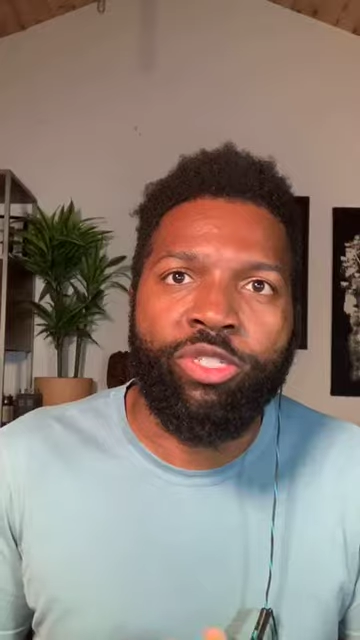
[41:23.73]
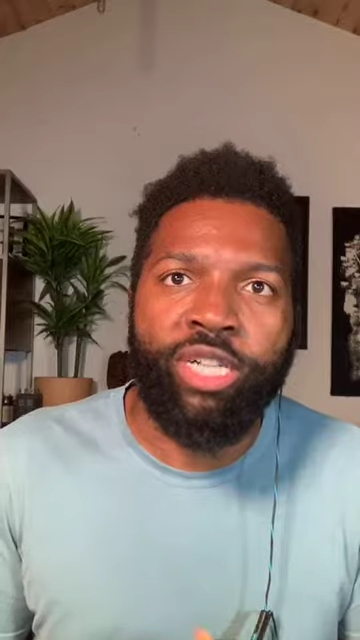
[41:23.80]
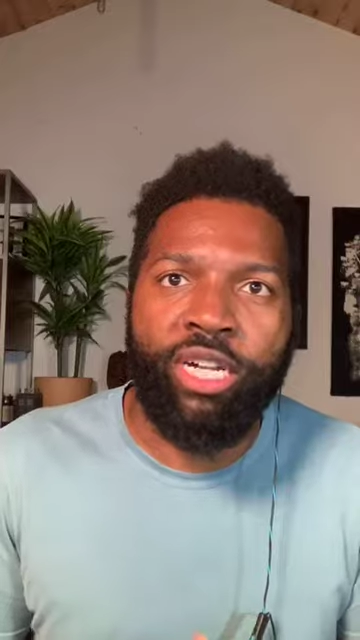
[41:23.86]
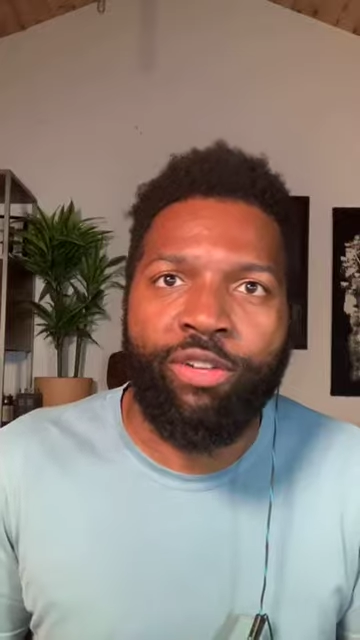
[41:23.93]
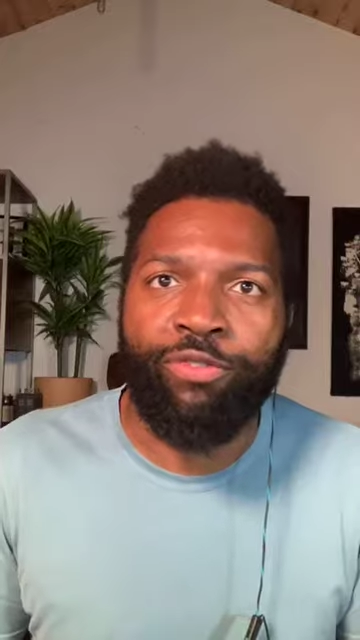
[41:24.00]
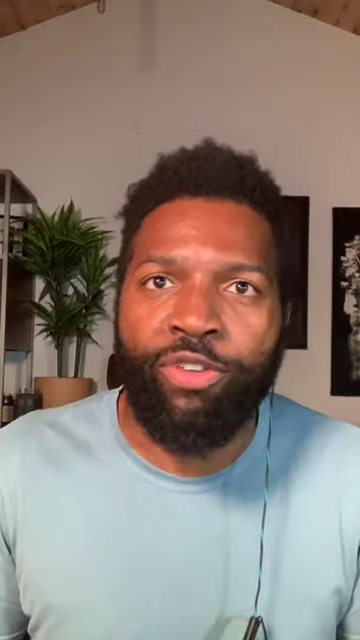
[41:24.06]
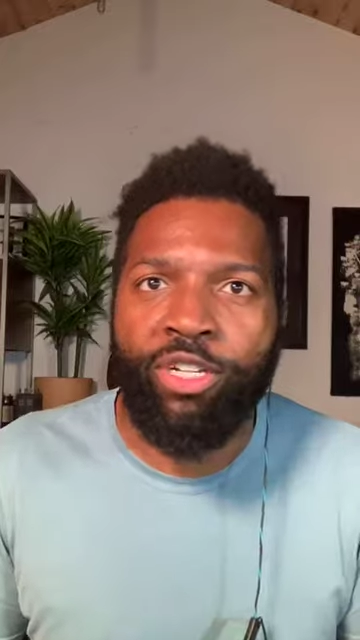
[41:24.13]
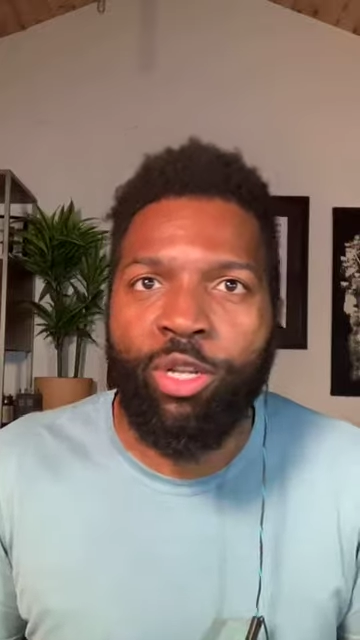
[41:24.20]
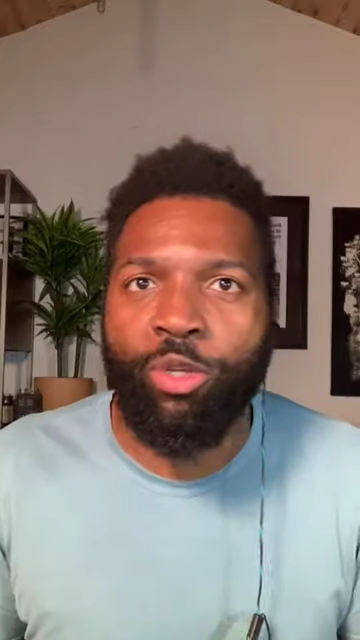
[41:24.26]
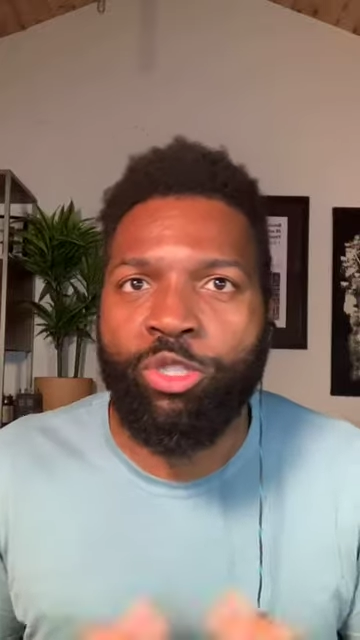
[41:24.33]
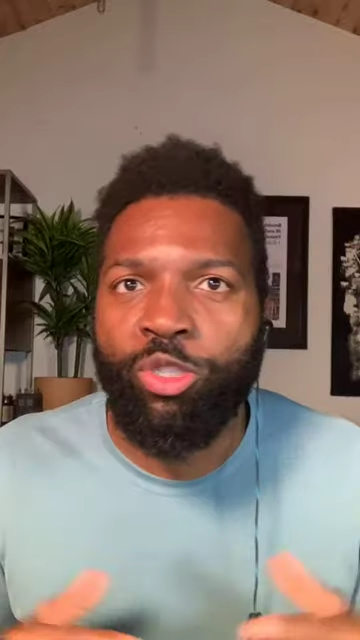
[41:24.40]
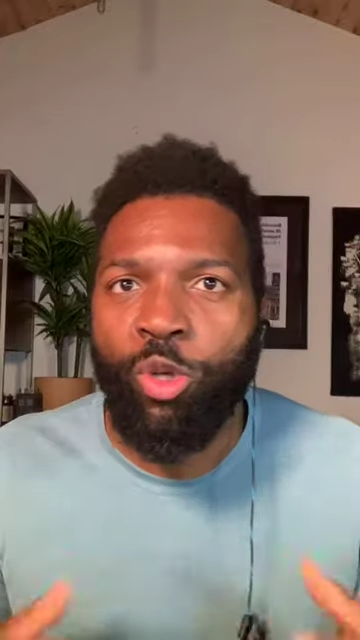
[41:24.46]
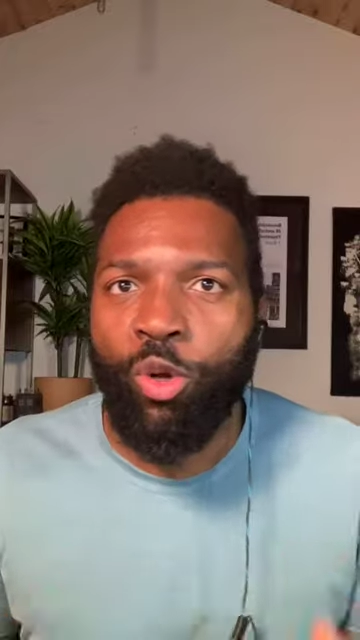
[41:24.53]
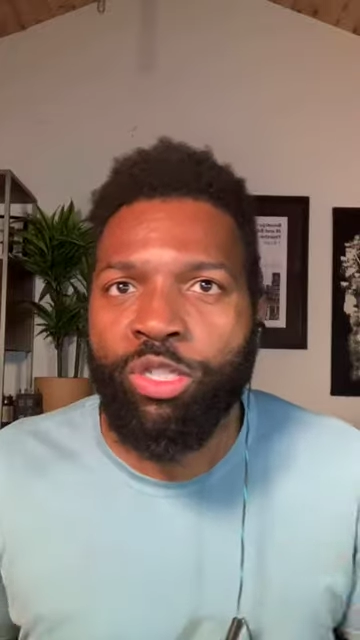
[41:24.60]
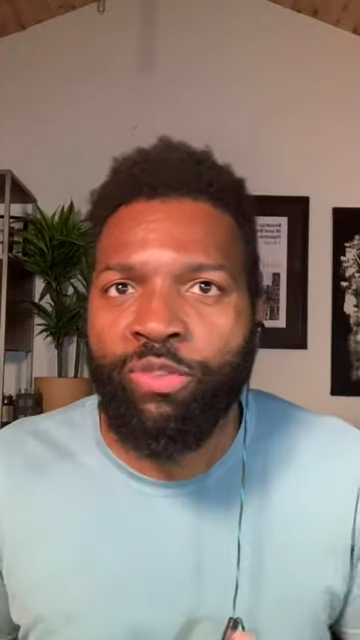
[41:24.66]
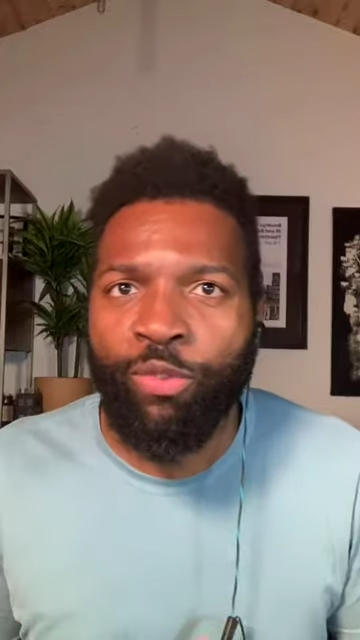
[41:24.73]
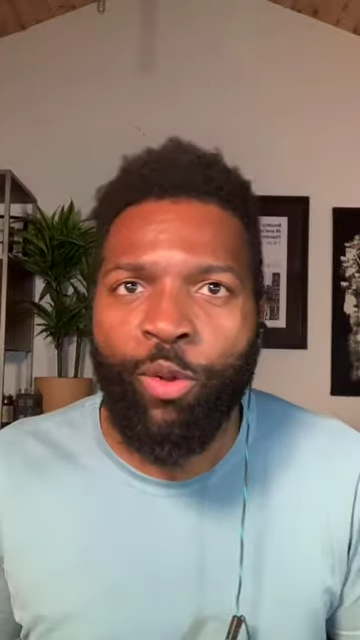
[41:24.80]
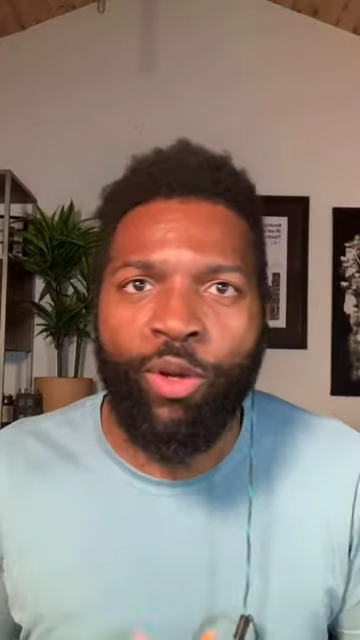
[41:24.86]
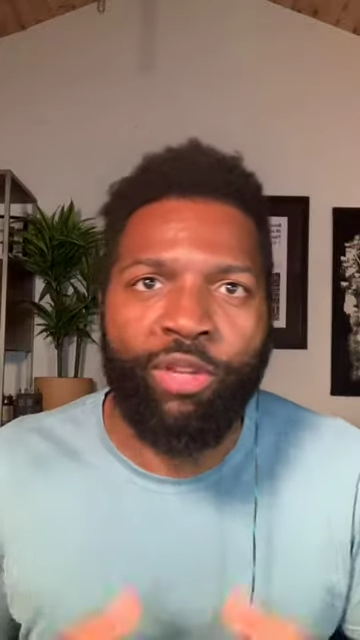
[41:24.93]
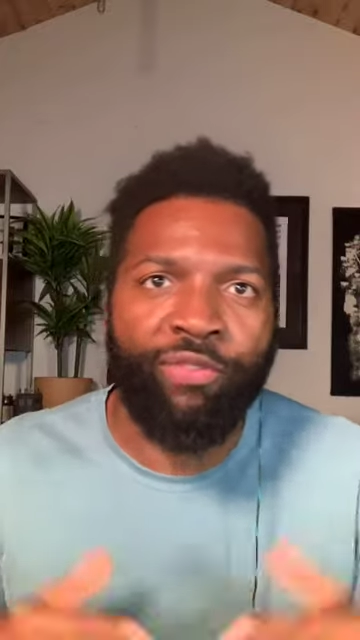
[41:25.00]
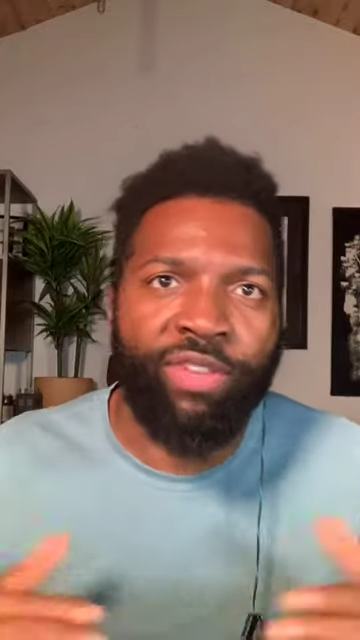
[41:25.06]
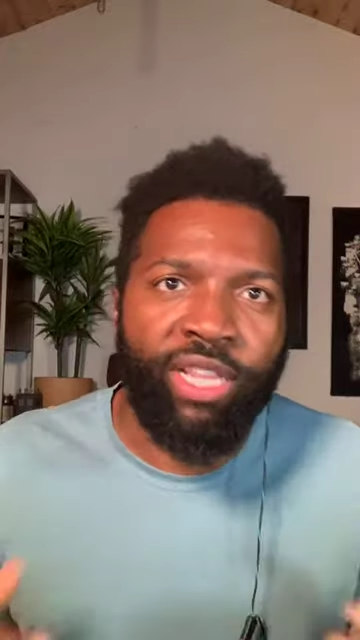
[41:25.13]
Sandra Bland, Breonna
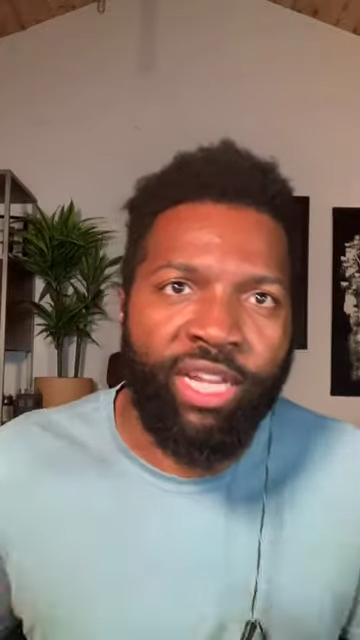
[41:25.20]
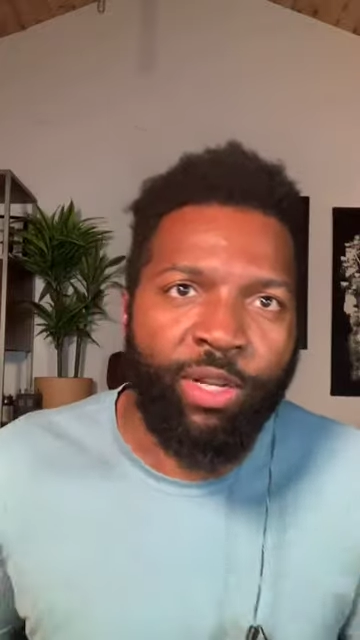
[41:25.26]
Taylor, until